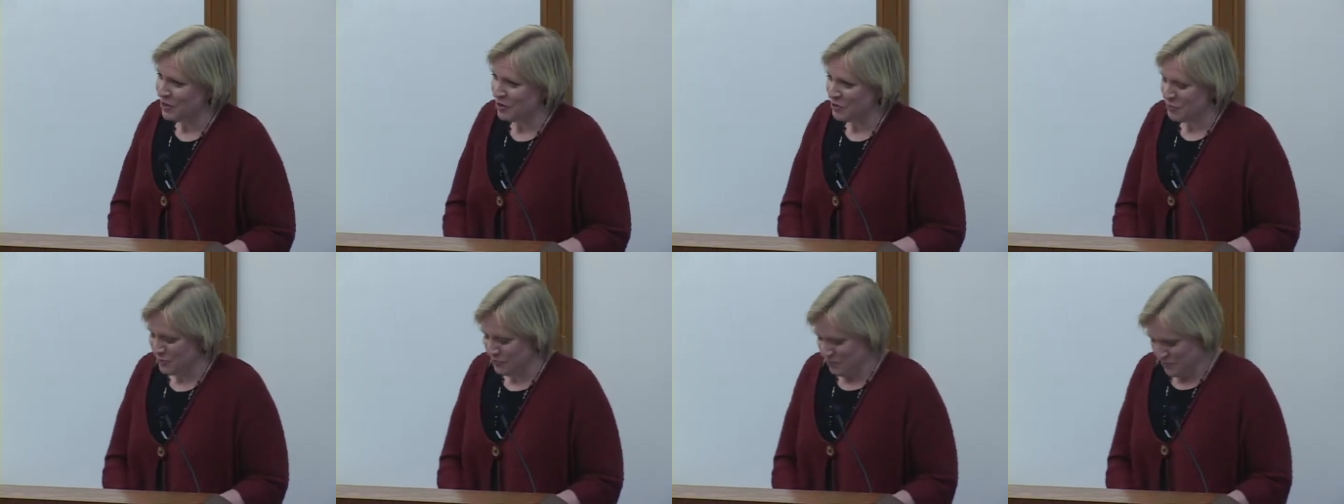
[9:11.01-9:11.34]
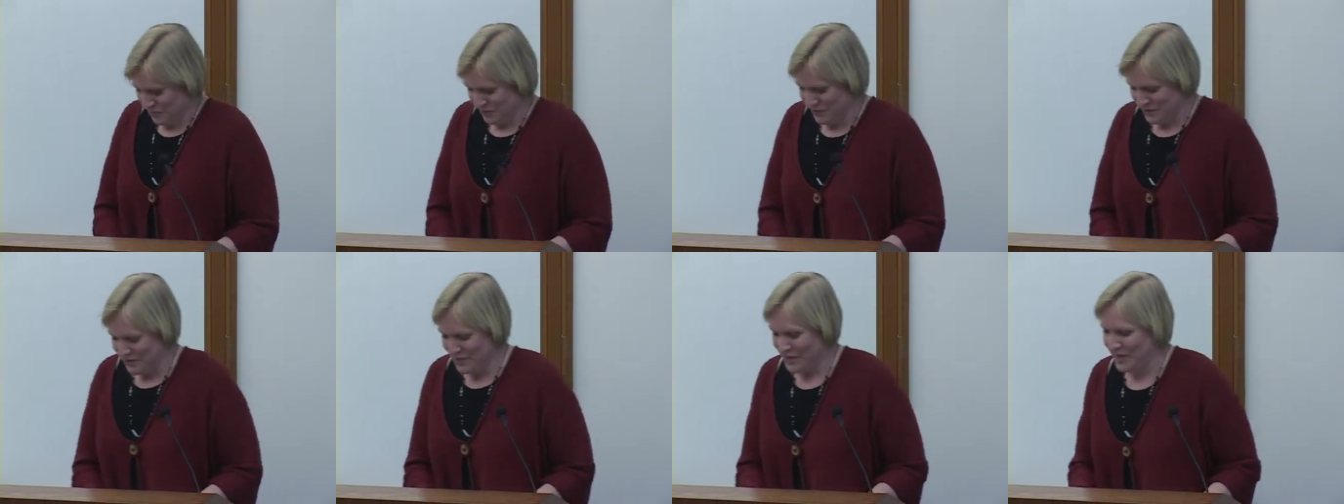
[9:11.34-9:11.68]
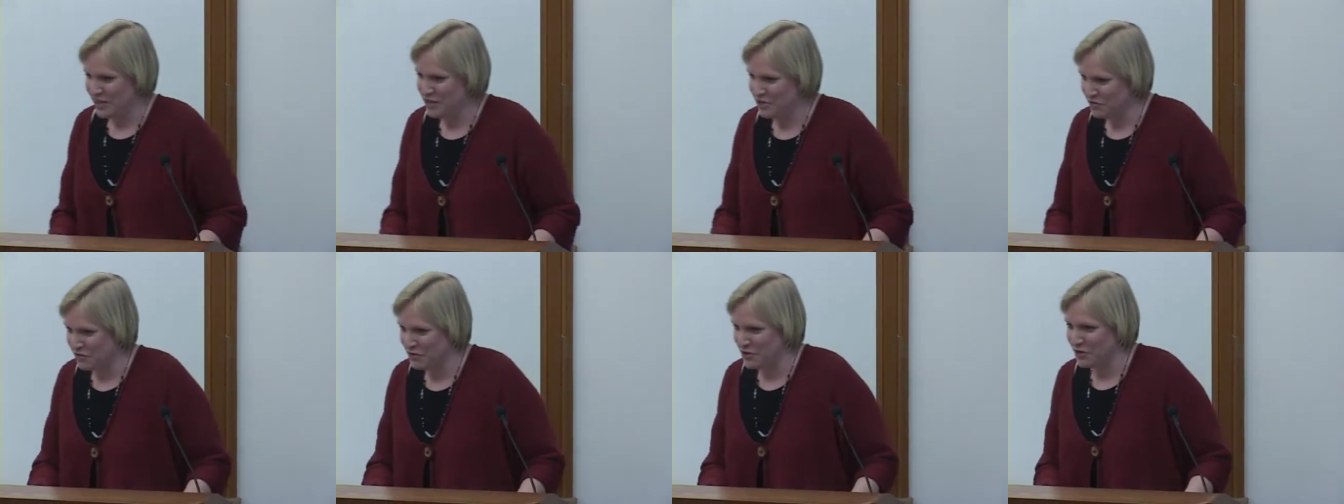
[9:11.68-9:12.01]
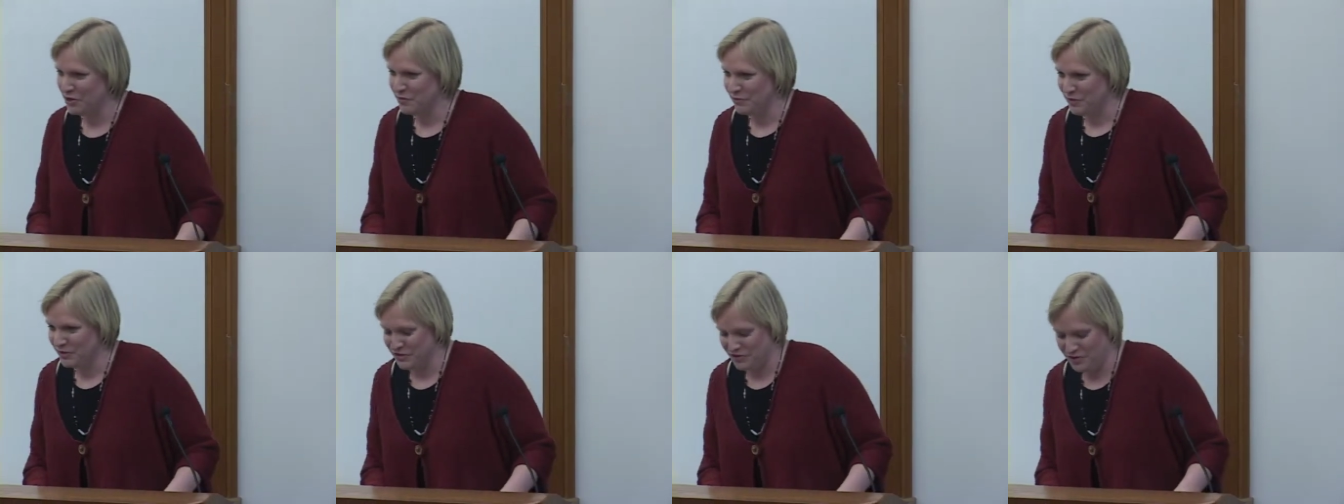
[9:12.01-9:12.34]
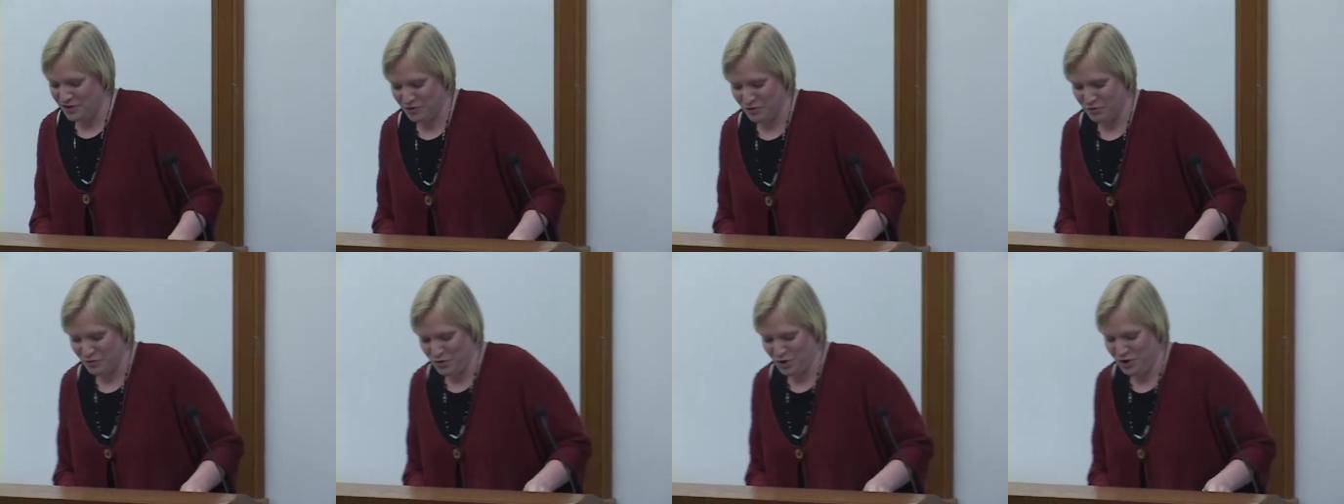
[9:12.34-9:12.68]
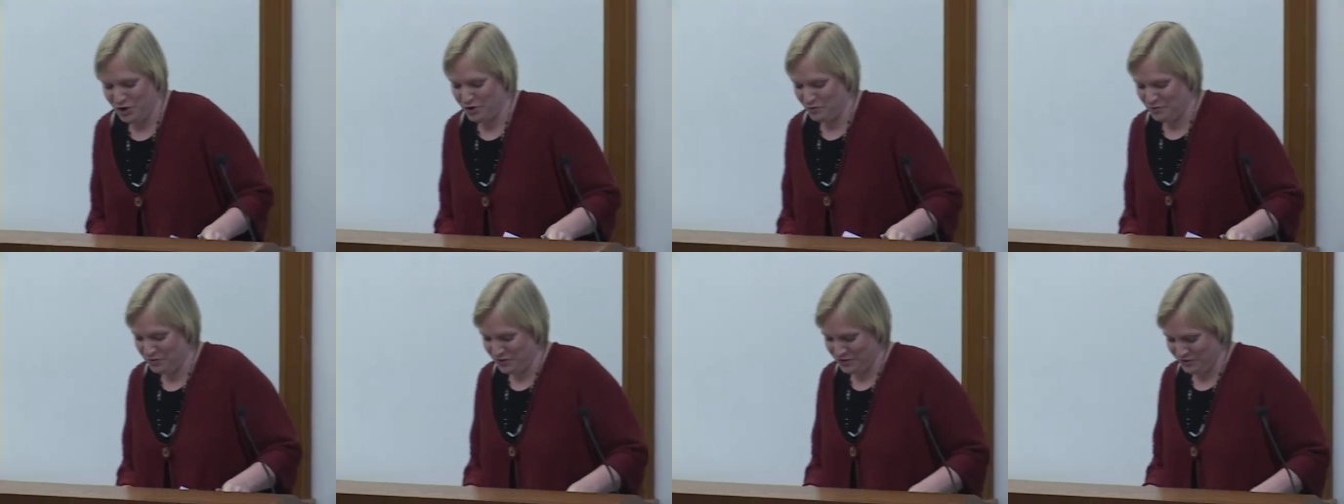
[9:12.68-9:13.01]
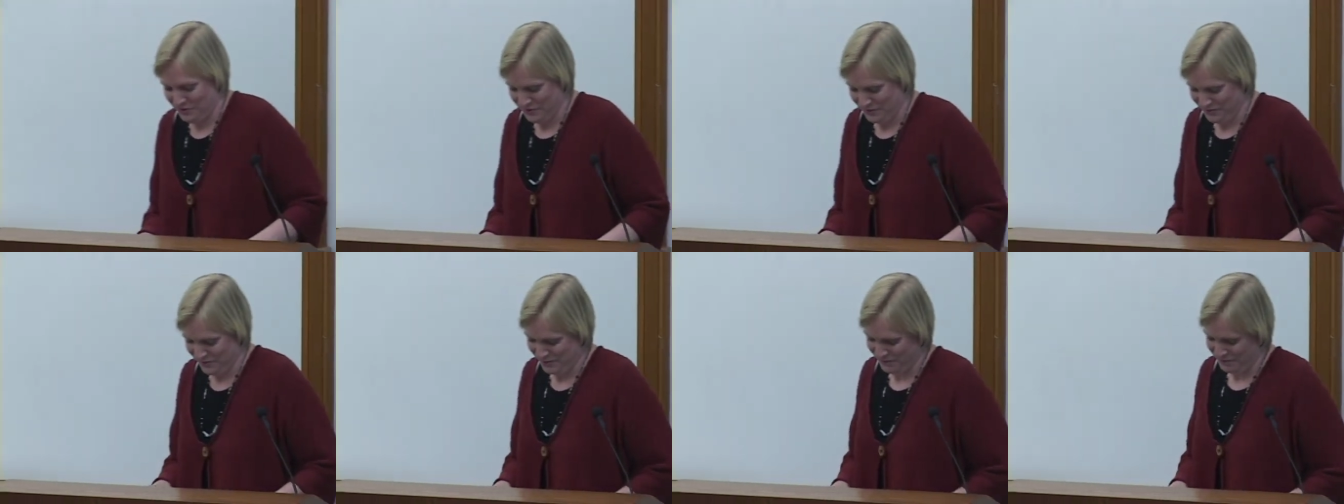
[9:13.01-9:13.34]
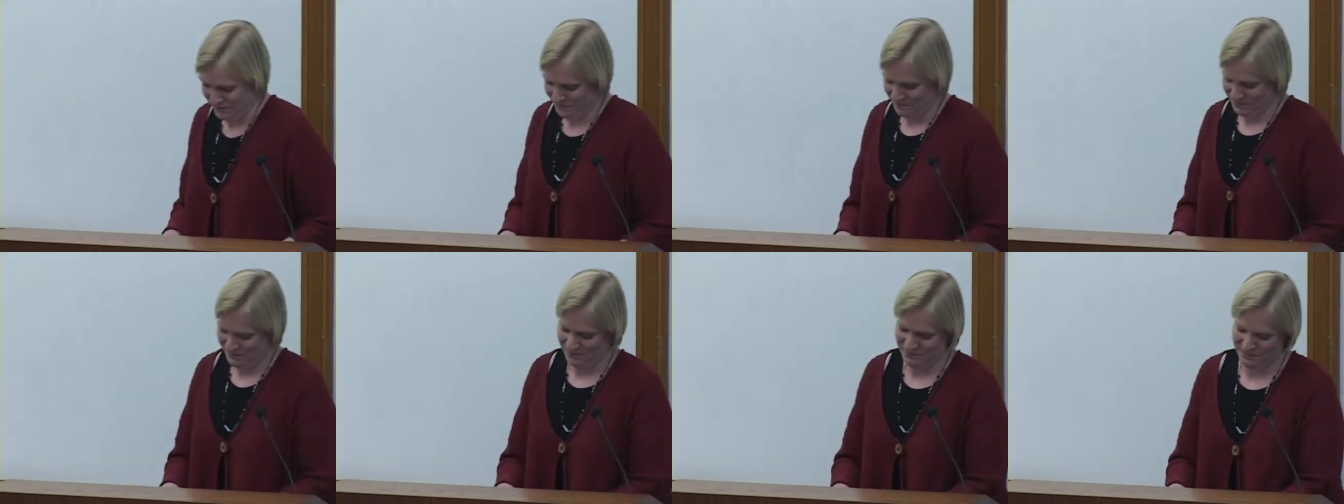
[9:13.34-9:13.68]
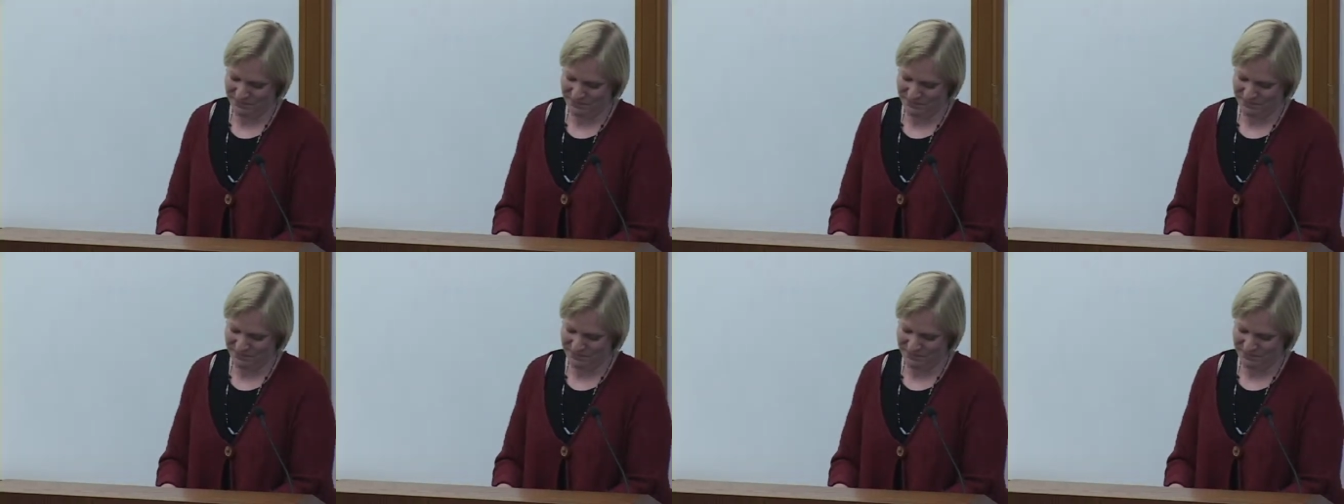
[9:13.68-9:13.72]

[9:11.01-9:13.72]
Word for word: So thank you very much and welcome.